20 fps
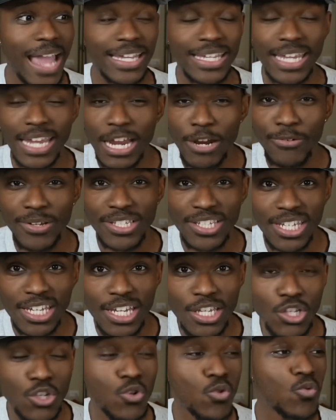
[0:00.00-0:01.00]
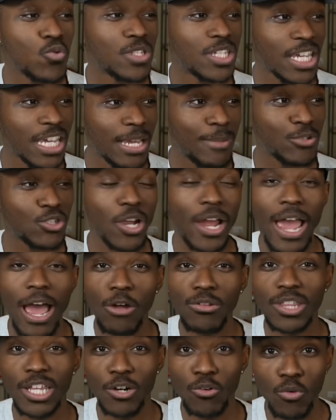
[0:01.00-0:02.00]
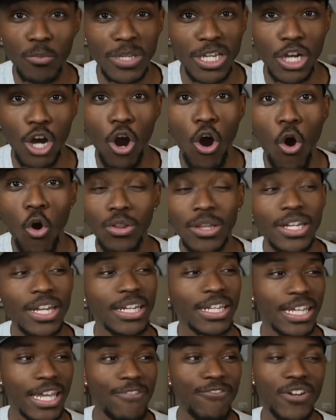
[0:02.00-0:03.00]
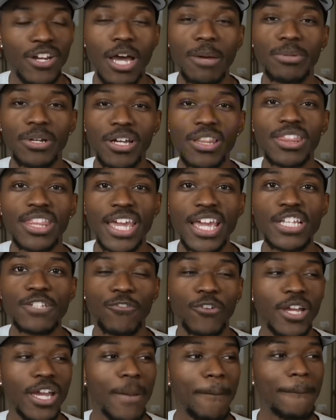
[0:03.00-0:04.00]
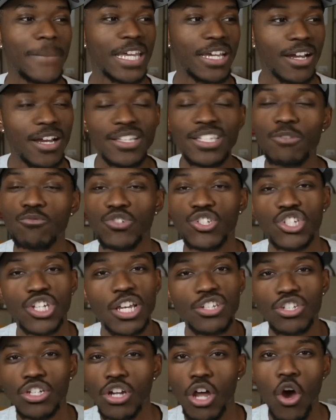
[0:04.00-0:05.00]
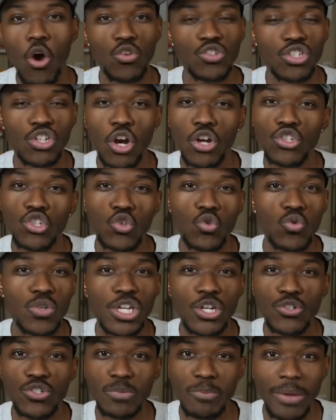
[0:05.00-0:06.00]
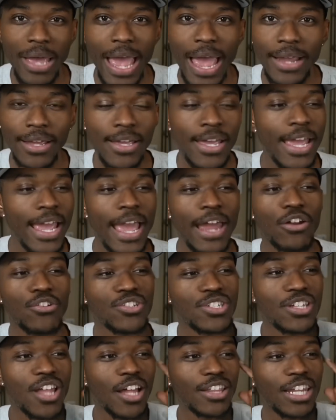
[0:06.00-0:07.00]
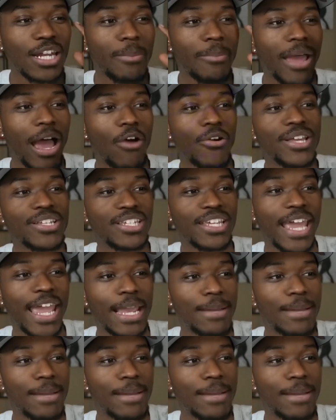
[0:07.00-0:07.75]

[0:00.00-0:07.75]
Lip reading: I guarantee you teams are out there will be calling and giving up good things for him because he was just an all-star 2 years back. And there's nothing about his